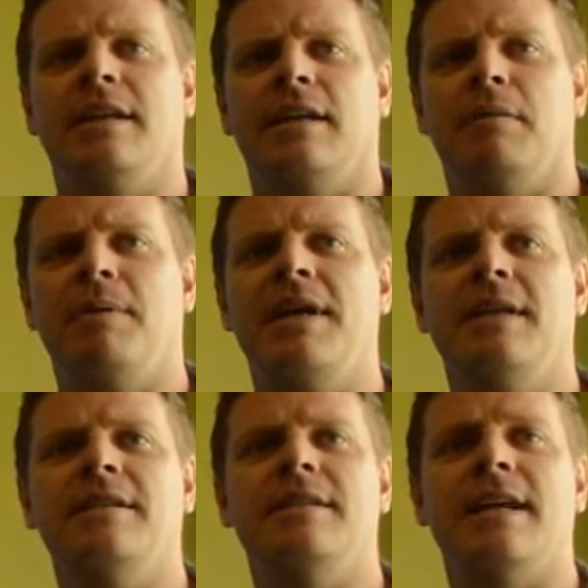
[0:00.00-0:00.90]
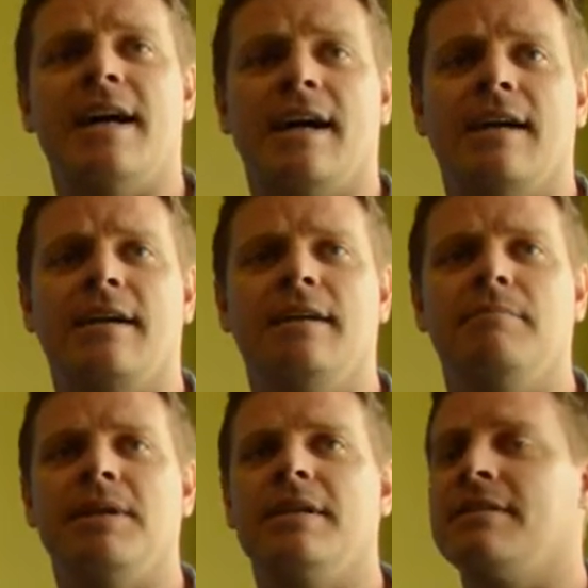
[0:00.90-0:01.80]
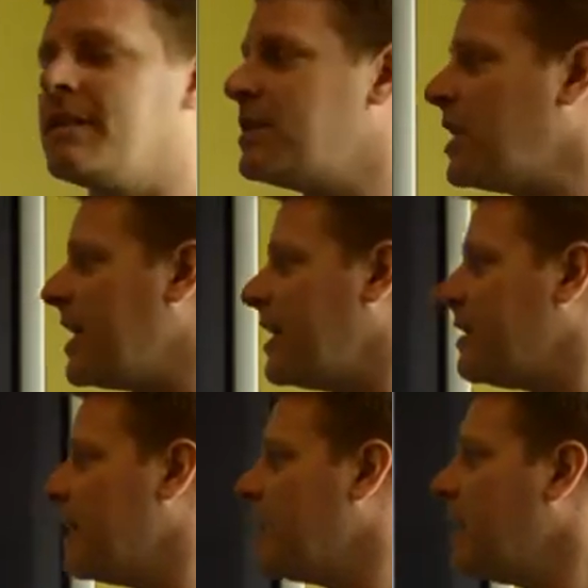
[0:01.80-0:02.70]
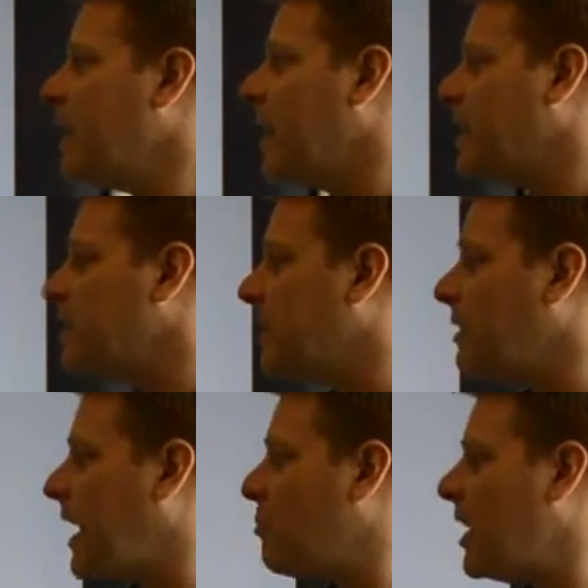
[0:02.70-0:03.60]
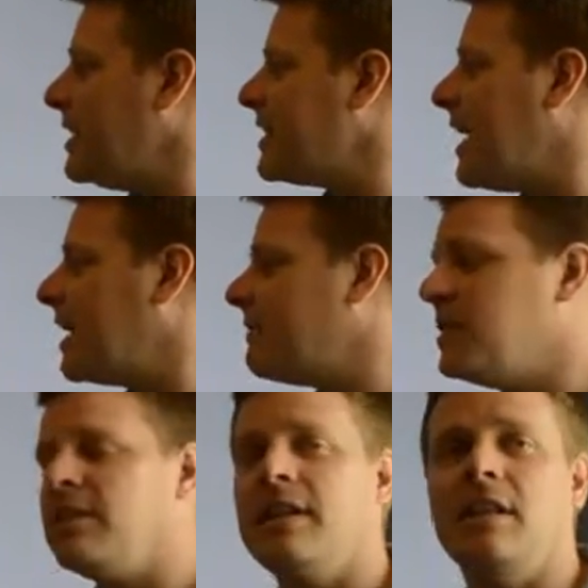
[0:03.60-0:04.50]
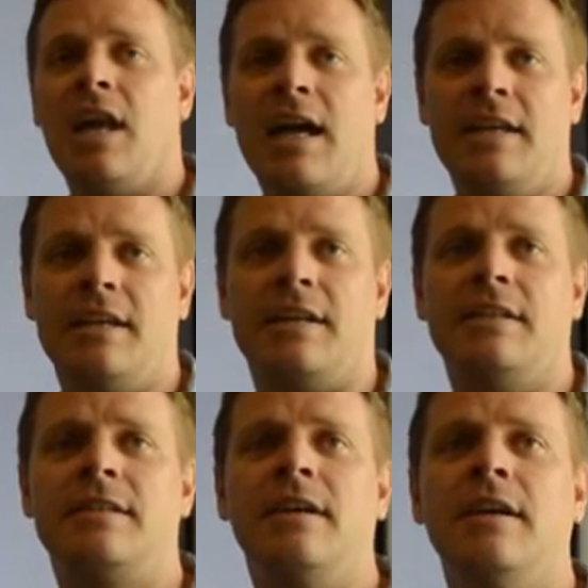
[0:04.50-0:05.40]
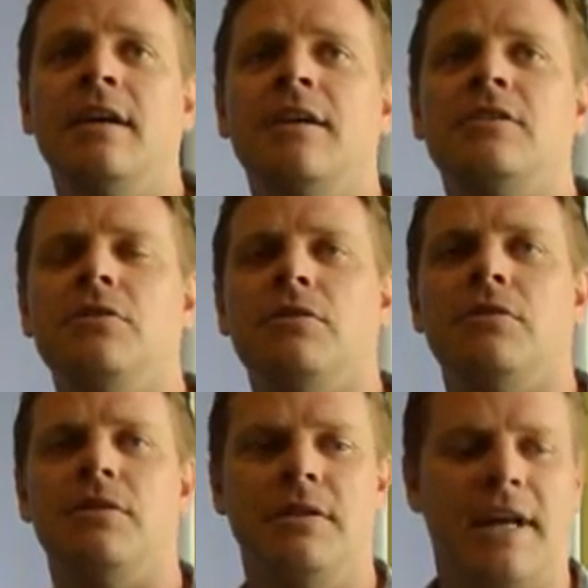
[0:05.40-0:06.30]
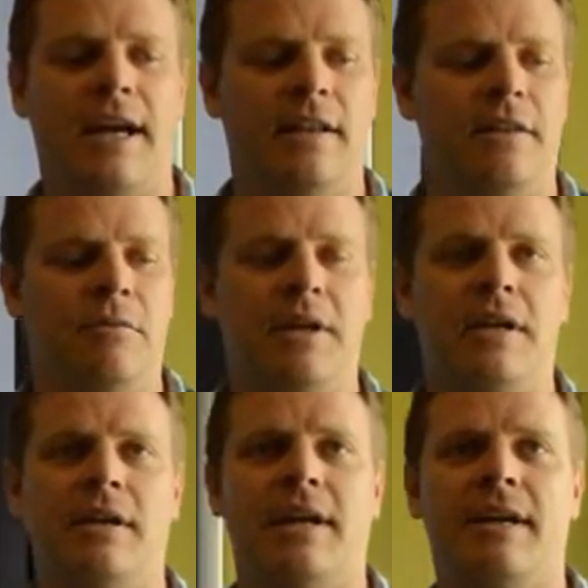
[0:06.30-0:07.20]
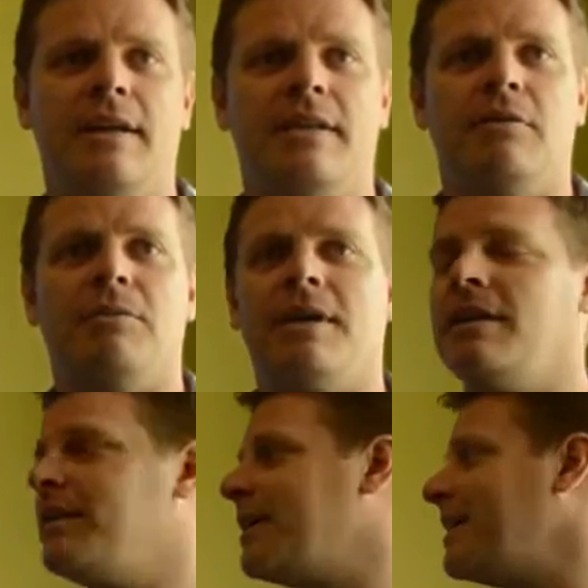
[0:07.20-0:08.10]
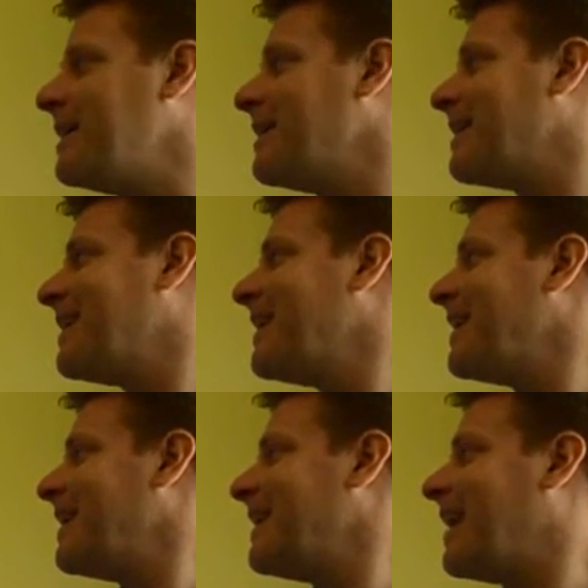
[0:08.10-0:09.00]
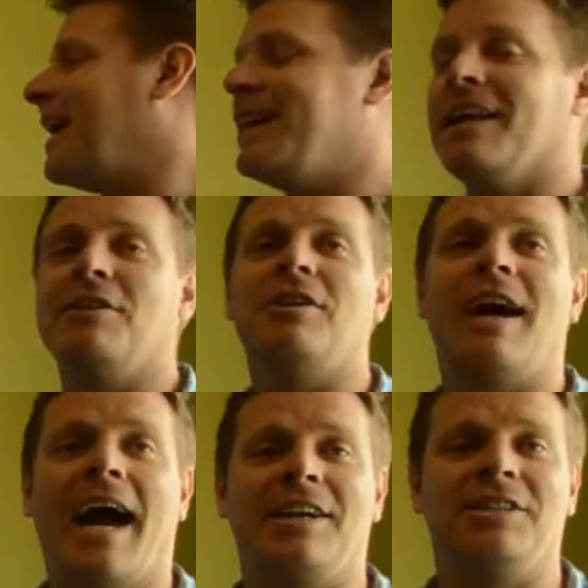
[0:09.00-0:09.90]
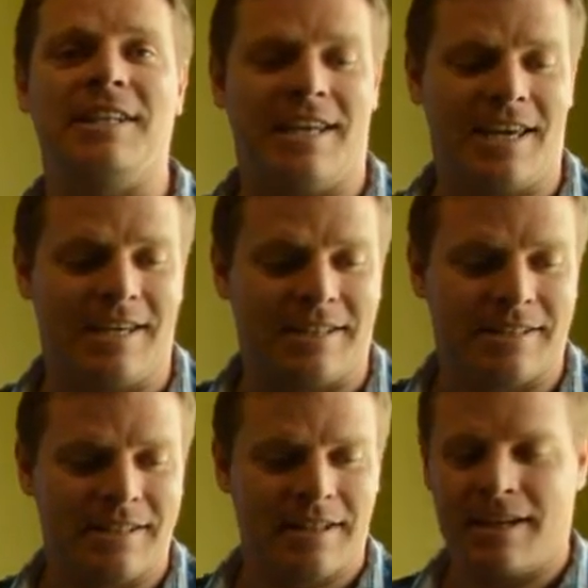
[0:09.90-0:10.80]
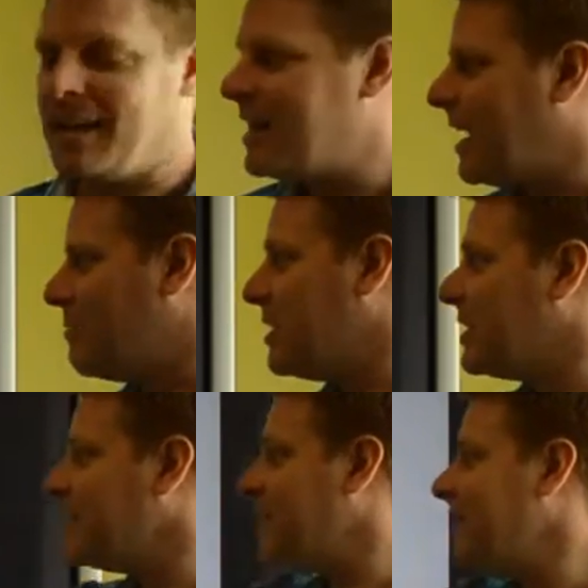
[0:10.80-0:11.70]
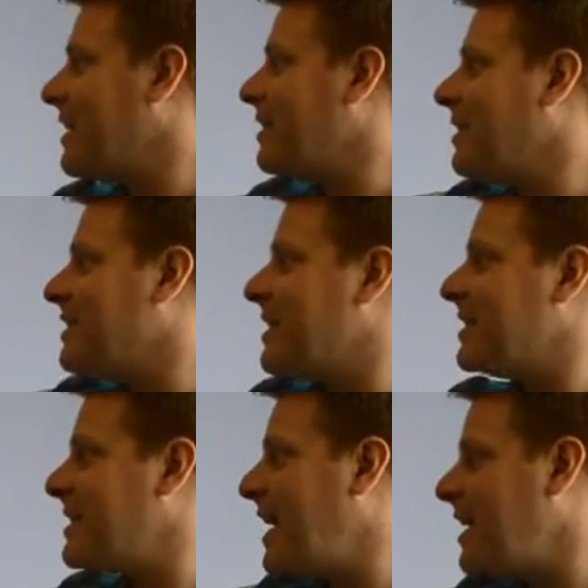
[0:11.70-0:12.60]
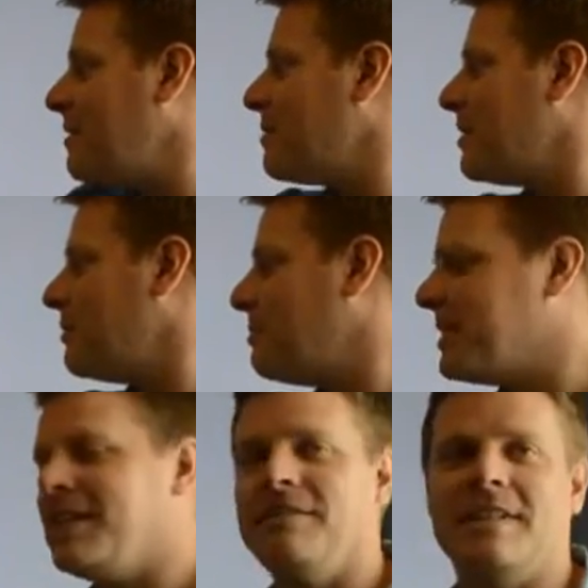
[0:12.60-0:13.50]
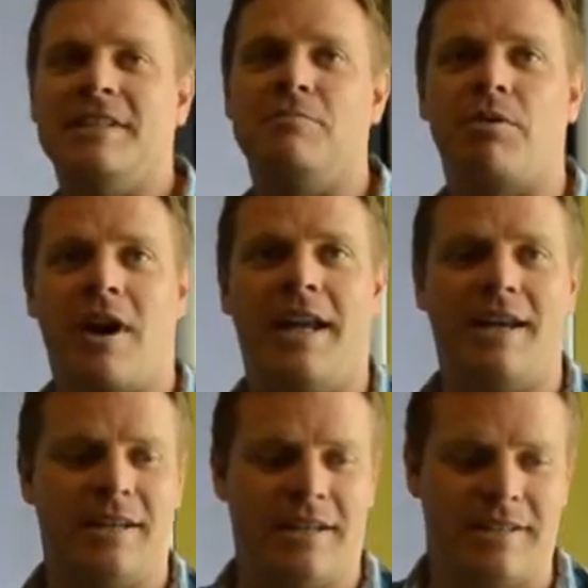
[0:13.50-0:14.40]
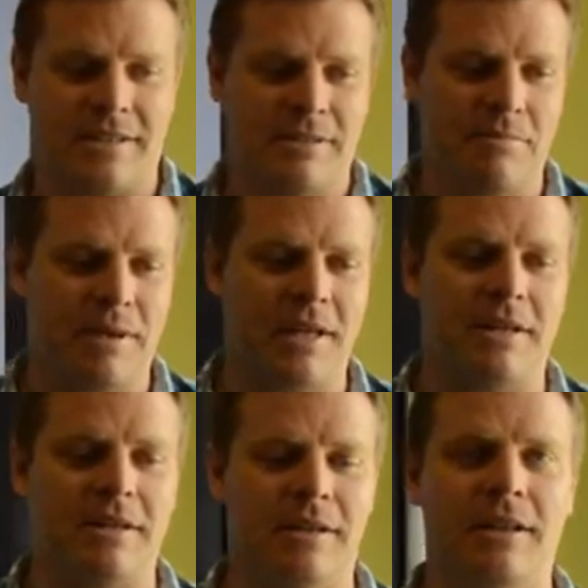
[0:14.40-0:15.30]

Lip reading: It appears dark because of the shade. And so our brain is artificially lightening it to the colour that the yellow dot actually is. And because these yellow dots are the same, we perceive this as brighter. It's being